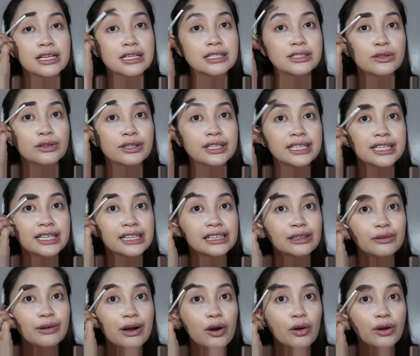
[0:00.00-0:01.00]
So ang
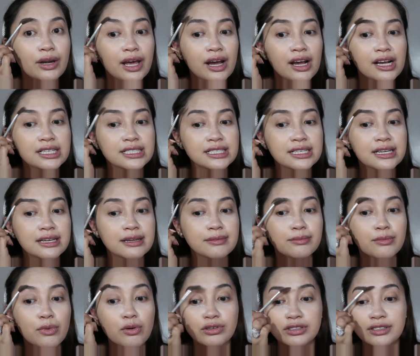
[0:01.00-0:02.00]
ginagawa ko lang kasi
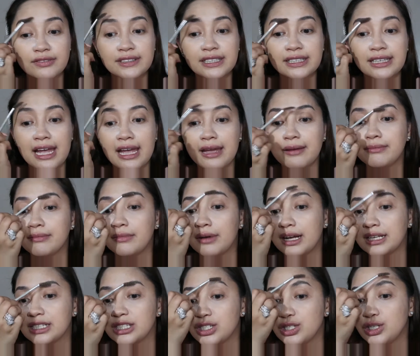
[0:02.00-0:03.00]
most of the time,
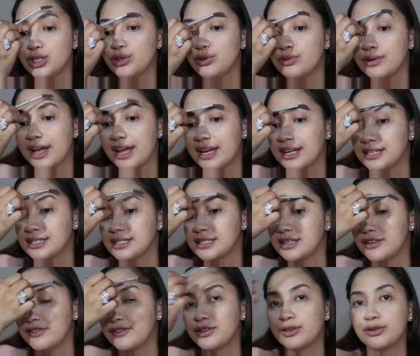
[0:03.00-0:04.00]
as you know, guys,
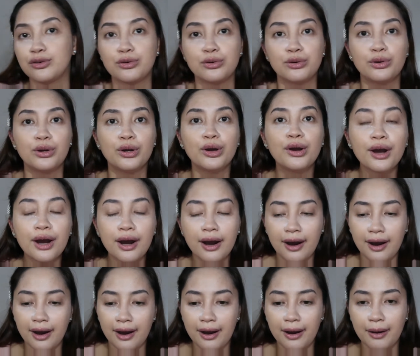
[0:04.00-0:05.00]
if you
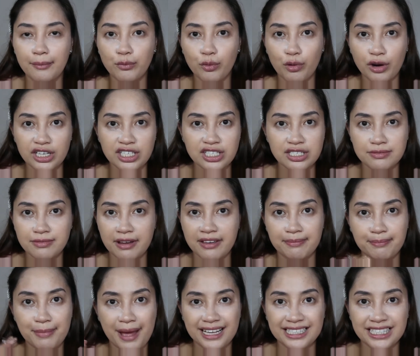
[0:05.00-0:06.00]
watch my
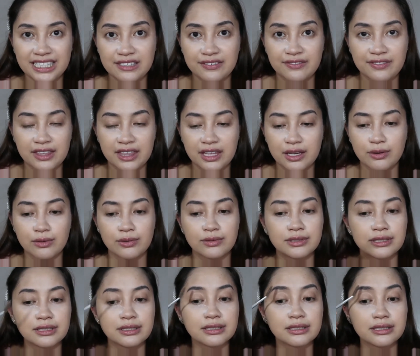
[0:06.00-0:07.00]
past
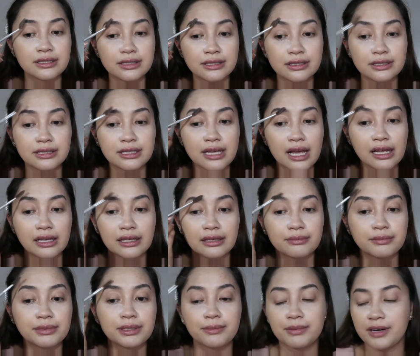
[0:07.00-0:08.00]
videos, yan,
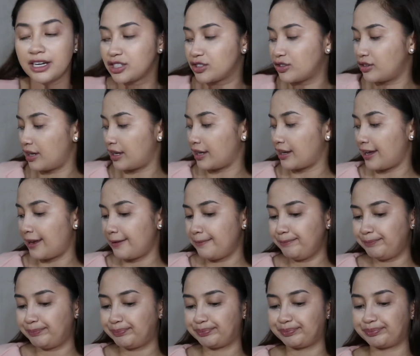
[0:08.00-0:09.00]
binabrush ko lang yan.
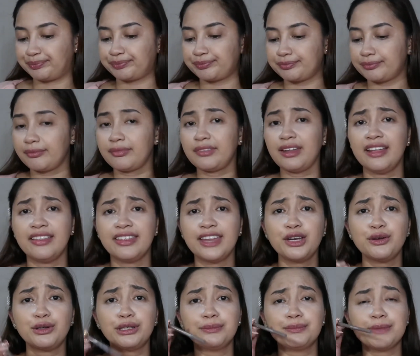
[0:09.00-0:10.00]
And
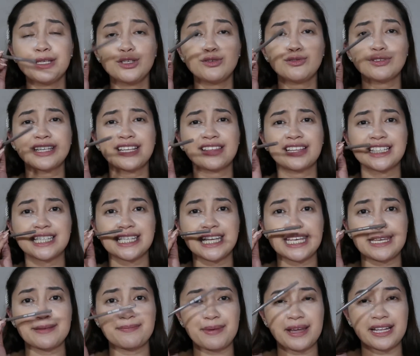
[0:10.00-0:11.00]
then, we'll be using the
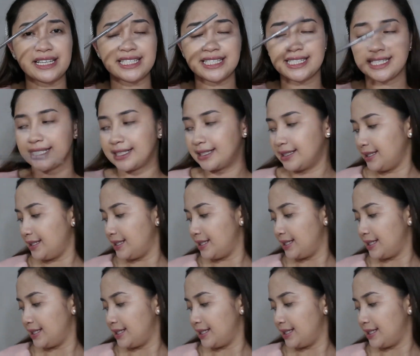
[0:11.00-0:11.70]
skinny pencil.